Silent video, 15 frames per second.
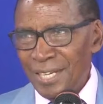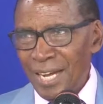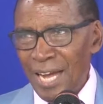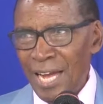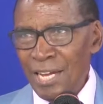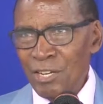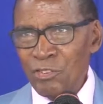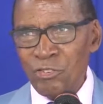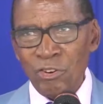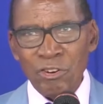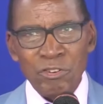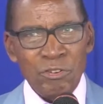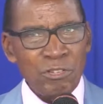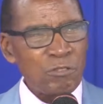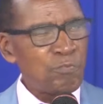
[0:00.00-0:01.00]
I
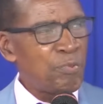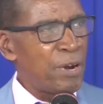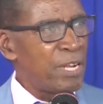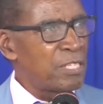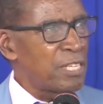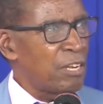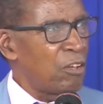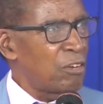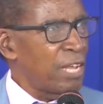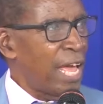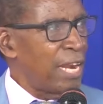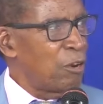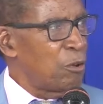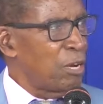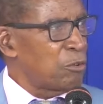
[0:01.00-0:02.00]
introduce praise the Lord
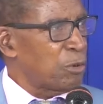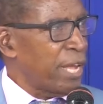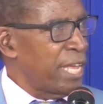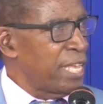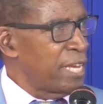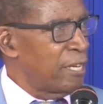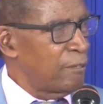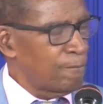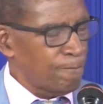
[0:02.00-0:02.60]
hallelujah to Kenya.